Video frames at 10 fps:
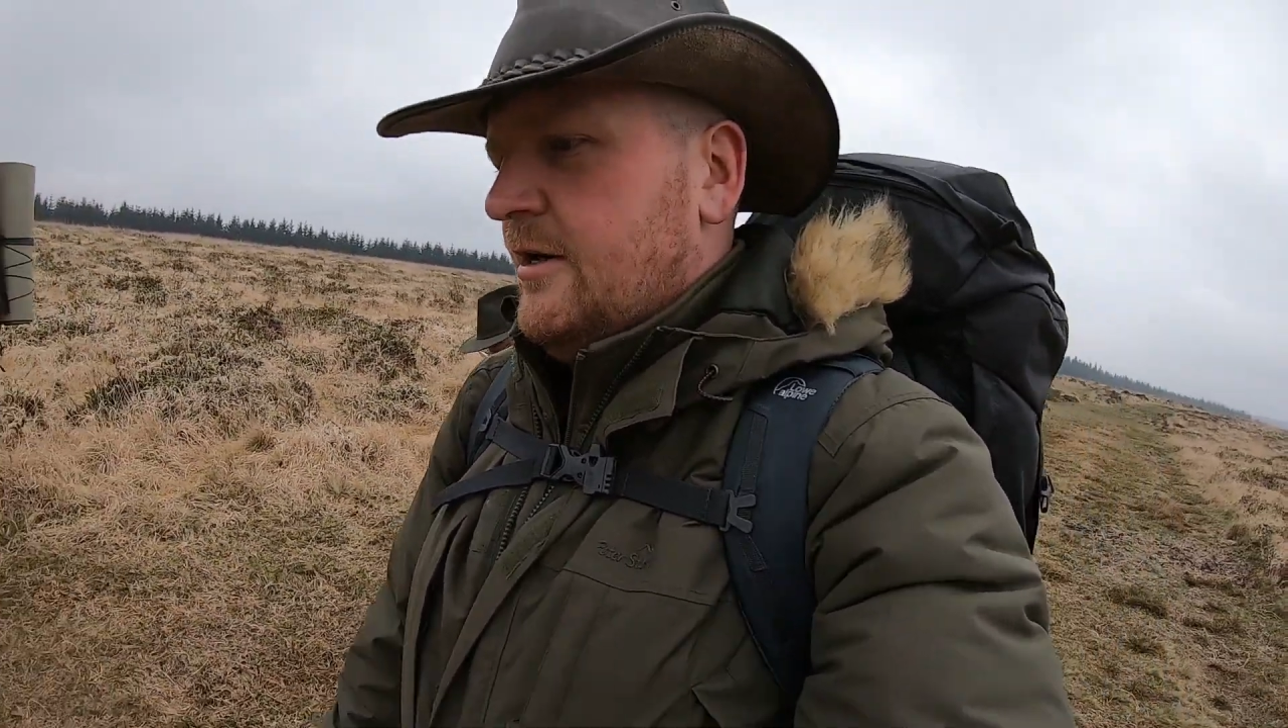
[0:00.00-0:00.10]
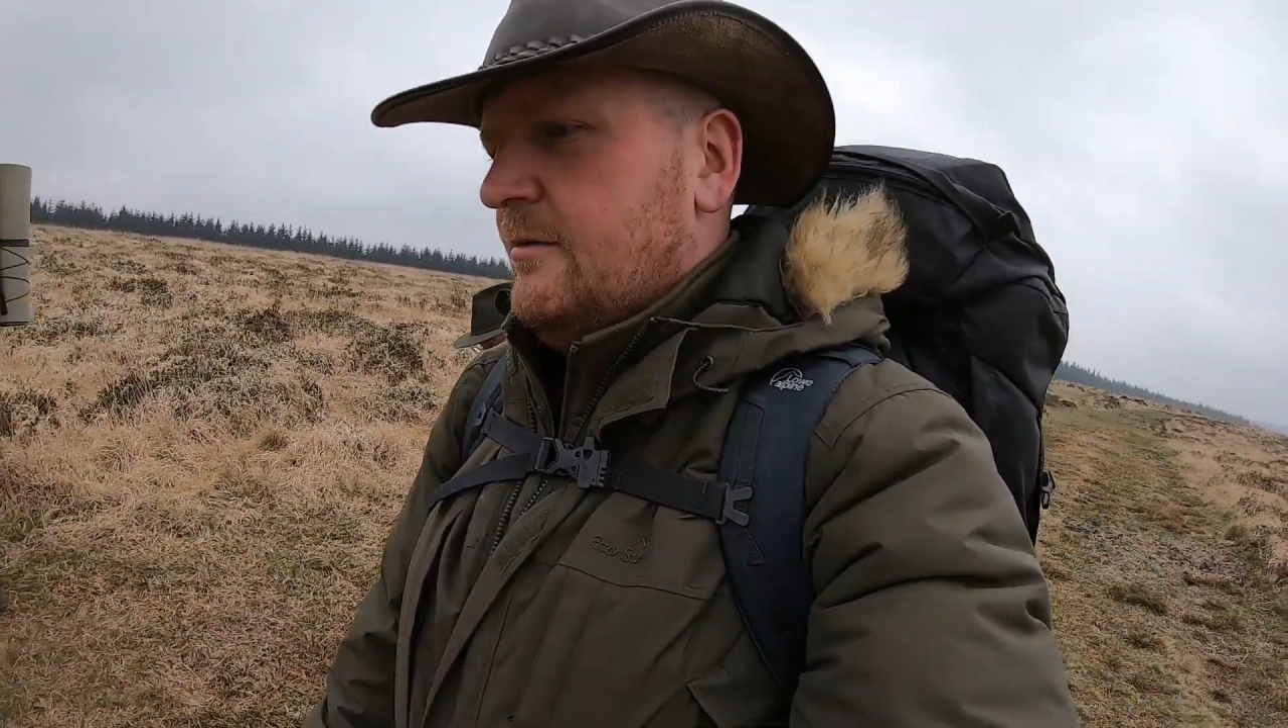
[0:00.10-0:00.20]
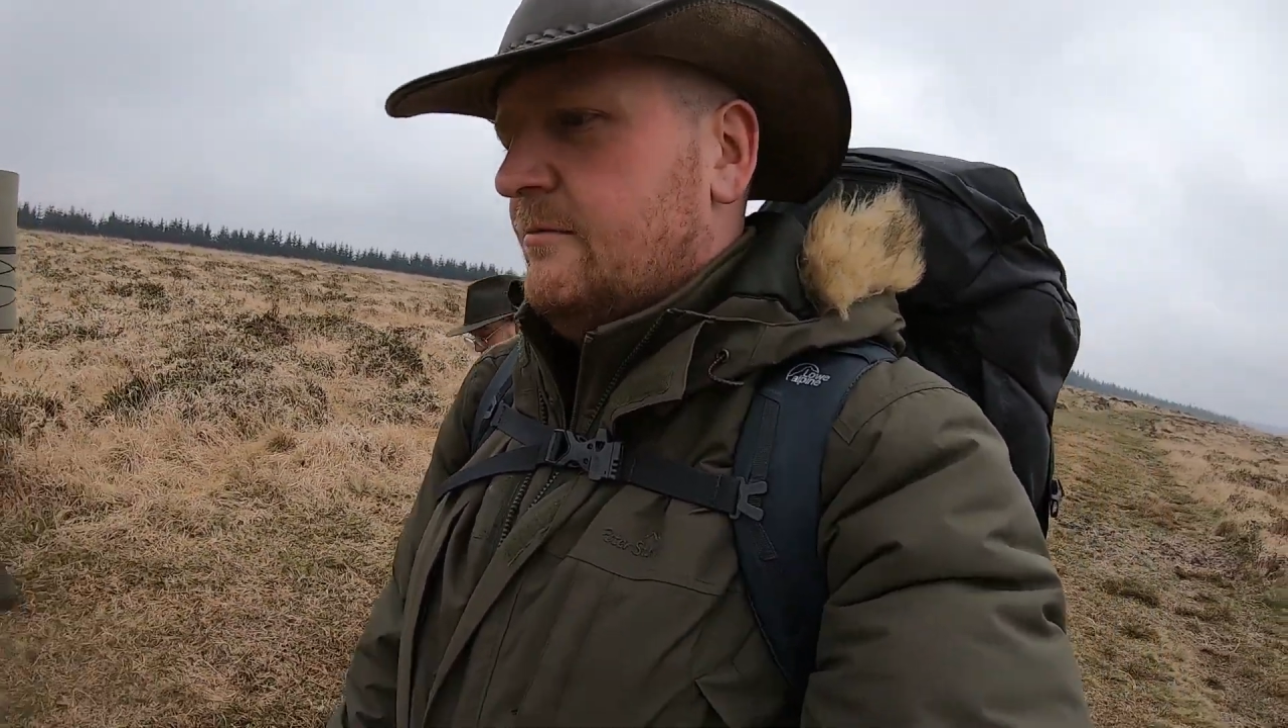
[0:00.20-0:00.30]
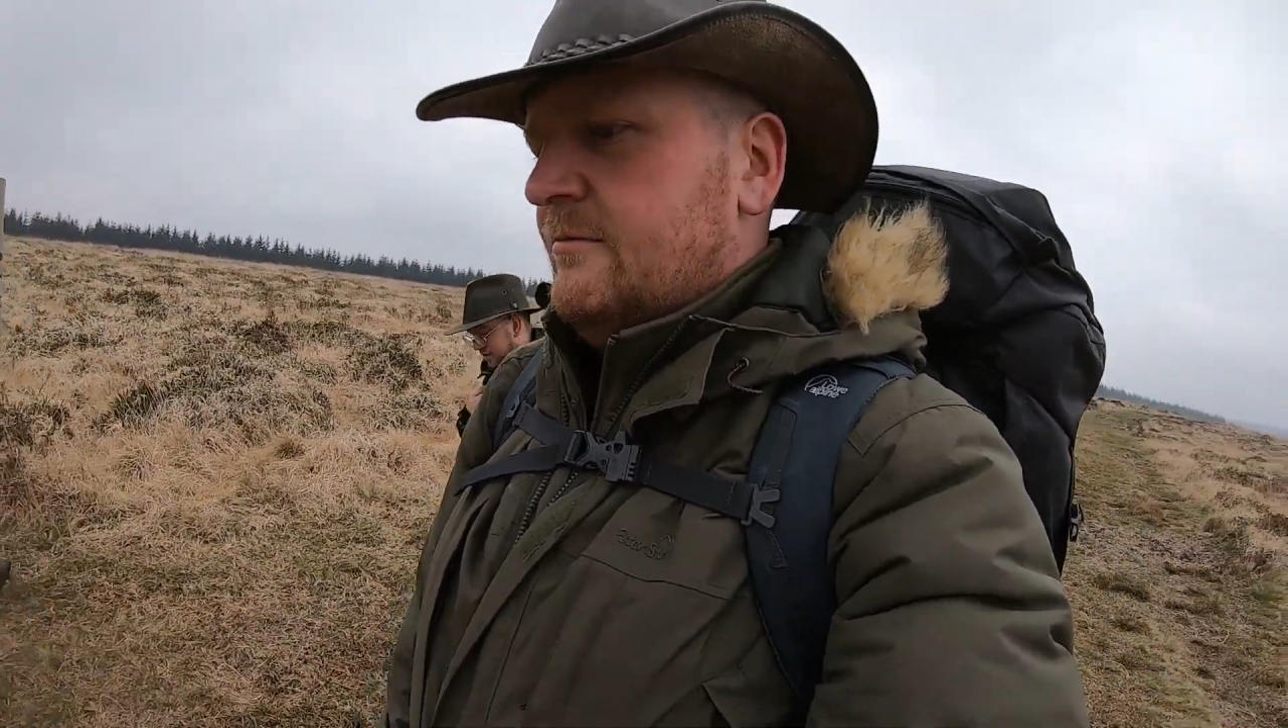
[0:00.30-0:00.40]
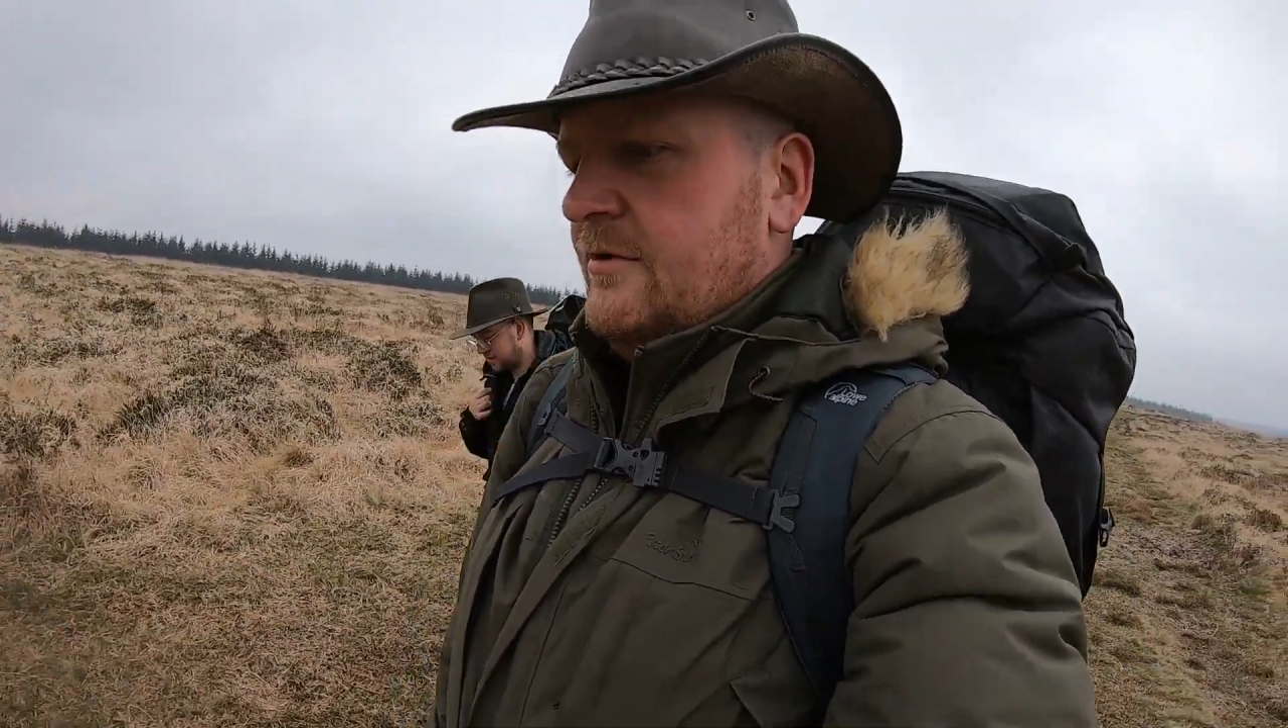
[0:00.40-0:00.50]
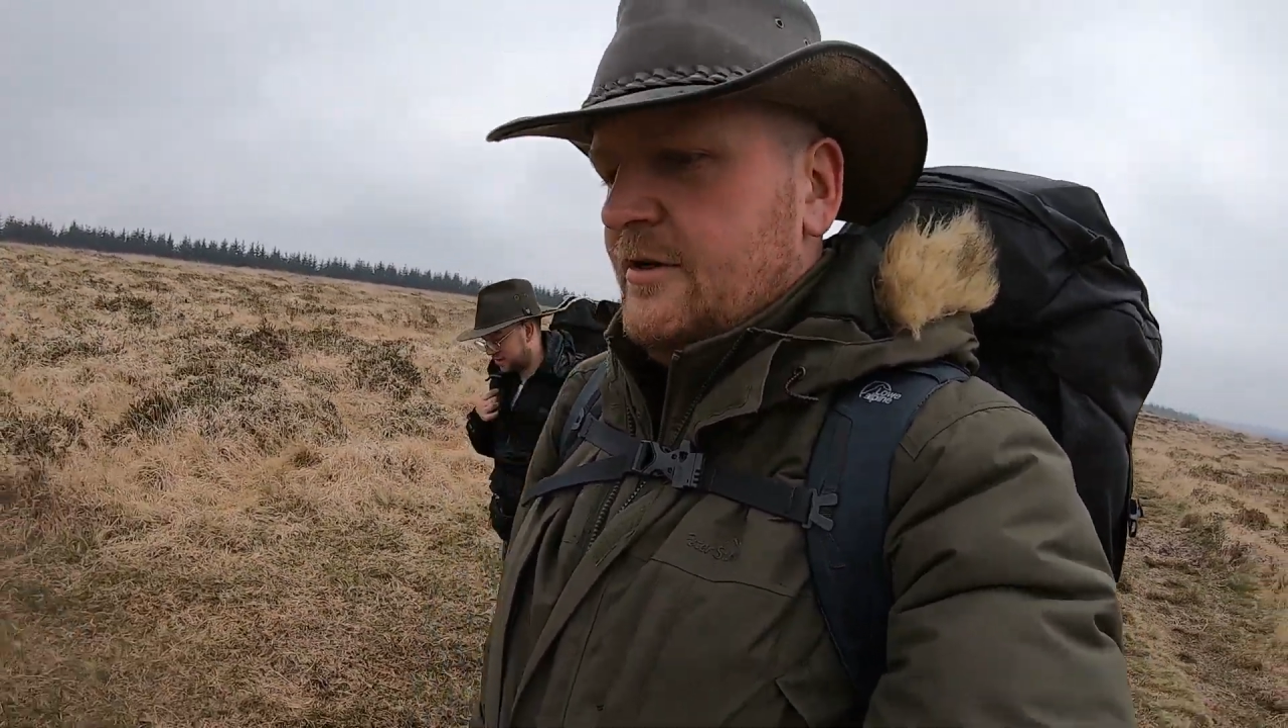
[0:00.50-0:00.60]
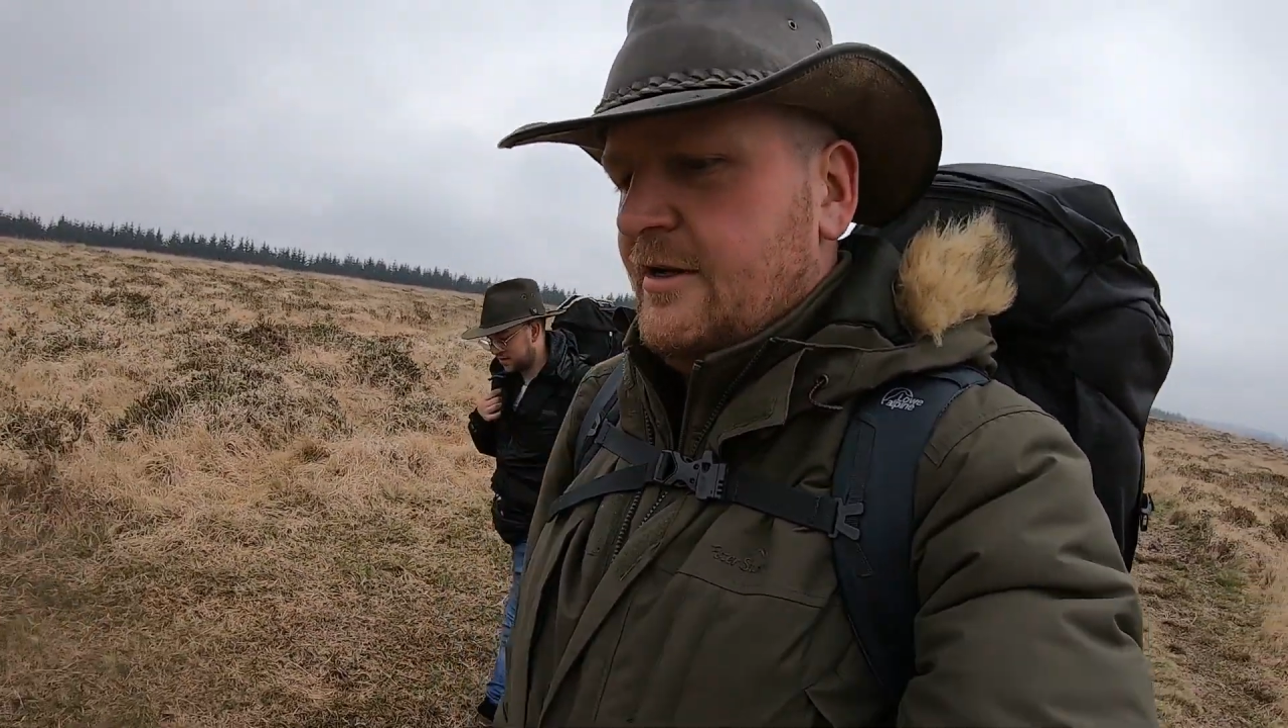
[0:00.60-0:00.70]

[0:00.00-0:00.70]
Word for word: um,